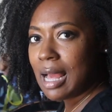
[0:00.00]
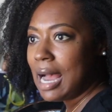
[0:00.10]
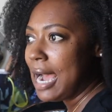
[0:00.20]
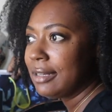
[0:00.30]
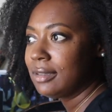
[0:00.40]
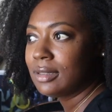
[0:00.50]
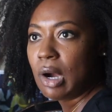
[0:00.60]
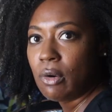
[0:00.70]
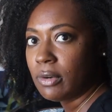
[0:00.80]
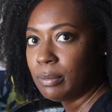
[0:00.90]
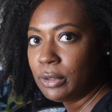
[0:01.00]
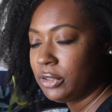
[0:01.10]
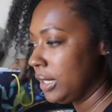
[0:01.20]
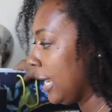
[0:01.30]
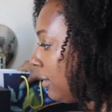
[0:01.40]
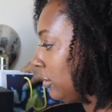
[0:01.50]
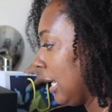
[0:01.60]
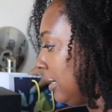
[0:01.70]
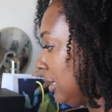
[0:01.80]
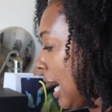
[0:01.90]
I just go for bougie candles.
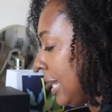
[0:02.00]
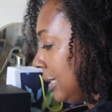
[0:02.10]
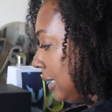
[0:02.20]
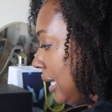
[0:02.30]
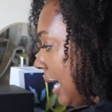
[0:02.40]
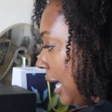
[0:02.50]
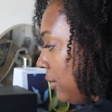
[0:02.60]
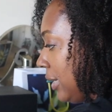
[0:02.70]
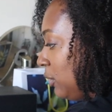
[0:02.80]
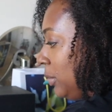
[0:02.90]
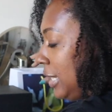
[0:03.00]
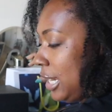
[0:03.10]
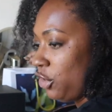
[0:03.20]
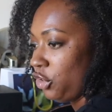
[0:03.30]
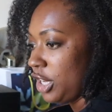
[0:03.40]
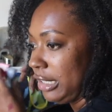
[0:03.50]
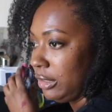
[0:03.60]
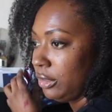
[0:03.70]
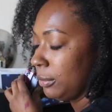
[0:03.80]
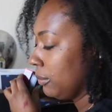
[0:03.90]
I, I, I got no
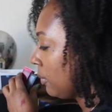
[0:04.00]
explanations.